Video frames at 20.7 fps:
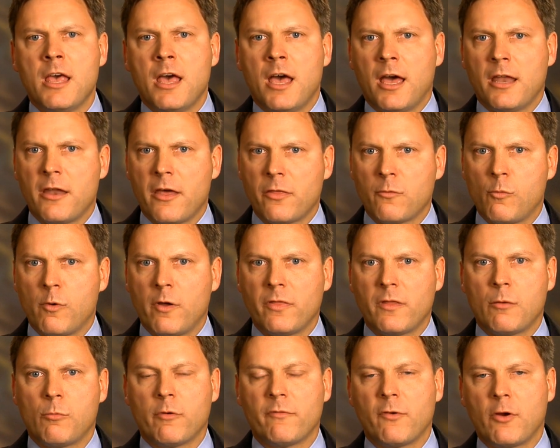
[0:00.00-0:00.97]
Another one
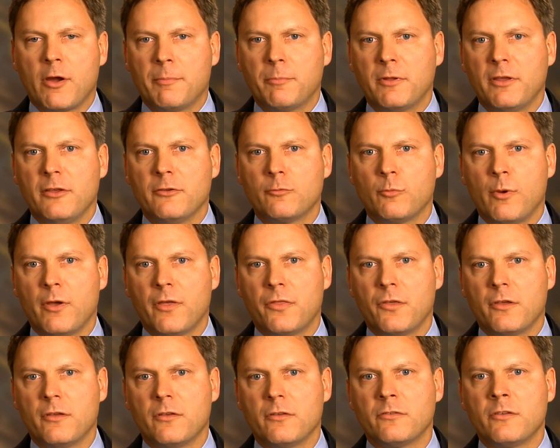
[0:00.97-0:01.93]
that we're very pleased with
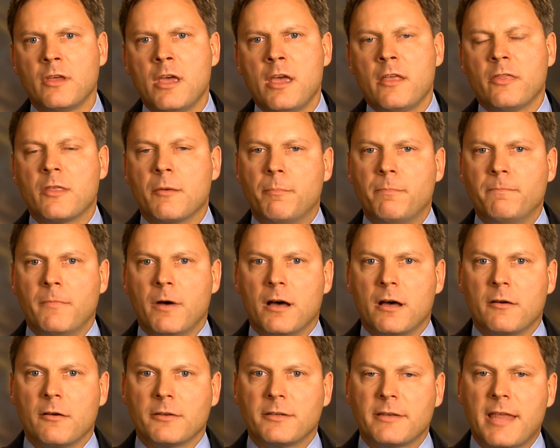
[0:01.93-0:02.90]
is the
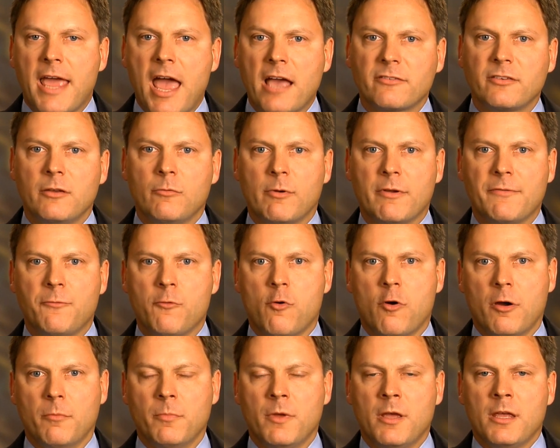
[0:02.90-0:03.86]
uh, taxing
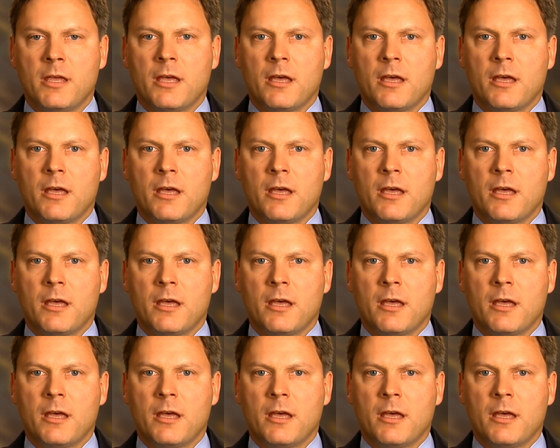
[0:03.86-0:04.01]
reform.